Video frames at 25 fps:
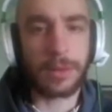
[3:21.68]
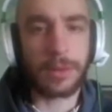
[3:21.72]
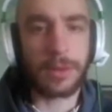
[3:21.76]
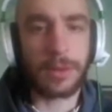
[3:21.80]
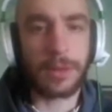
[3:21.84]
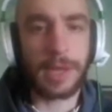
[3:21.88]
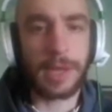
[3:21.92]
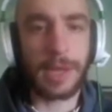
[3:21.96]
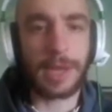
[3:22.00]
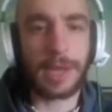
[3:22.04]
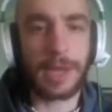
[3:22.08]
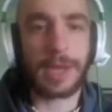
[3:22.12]

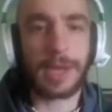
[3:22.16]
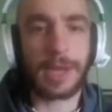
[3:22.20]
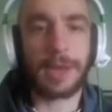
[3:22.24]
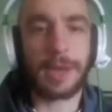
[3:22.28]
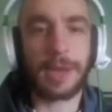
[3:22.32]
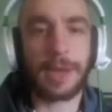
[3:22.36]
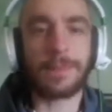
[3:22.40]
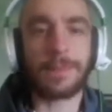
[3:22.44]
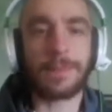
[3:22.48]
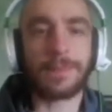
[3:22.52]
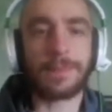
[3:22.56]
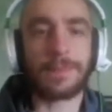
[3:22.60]

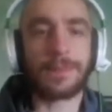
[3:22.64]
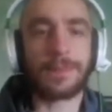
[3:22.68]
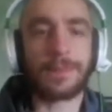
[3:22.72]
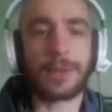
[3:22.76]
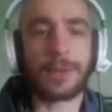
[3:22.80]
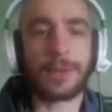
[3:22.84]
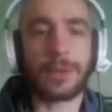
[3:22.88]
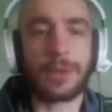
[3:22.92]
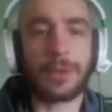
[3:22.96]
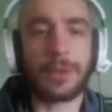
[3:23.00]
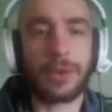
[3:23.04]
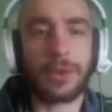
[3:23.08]
Okay.
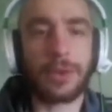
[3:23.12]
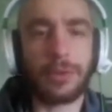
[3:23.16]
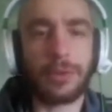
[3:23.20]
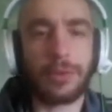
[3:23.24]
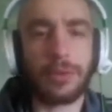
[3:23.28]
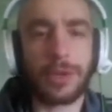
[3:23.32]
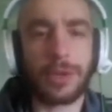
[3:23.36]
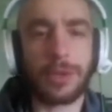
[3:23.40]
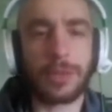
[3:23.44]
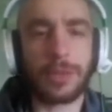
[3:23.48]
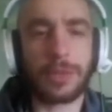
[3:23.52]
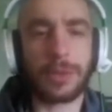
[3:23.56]
Crude
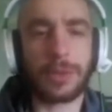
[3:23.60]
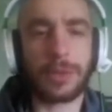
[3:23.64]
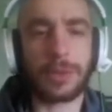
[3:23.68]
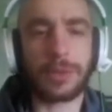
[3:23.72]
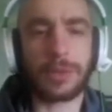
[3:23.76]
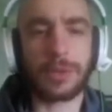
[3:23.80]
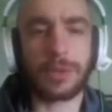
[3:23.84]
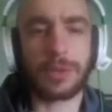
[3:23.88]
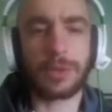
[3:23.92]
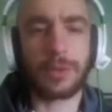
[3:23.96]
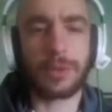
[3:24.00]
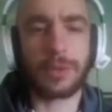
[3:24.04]
bridge, but I
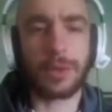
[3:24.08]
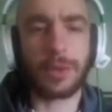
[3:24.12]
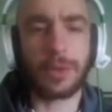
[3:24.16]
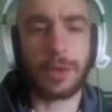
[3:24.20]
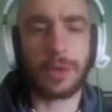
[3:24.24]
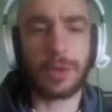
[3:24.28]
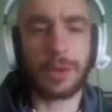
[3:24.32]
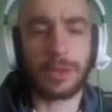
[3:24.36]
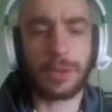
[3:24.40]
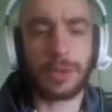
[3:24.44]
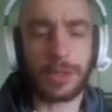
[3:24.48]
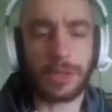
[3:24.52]
wasn't sure if it would
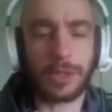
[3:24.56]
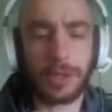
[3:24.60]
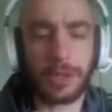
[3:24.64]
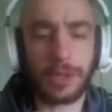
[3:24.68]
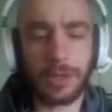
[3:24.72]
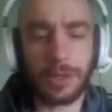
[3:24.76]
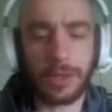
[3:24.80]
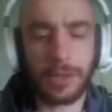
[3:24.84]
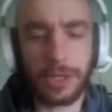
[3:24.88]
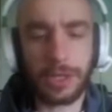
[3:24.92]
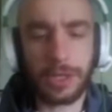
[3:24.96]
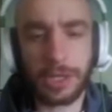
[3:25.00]
hold. Did I use it?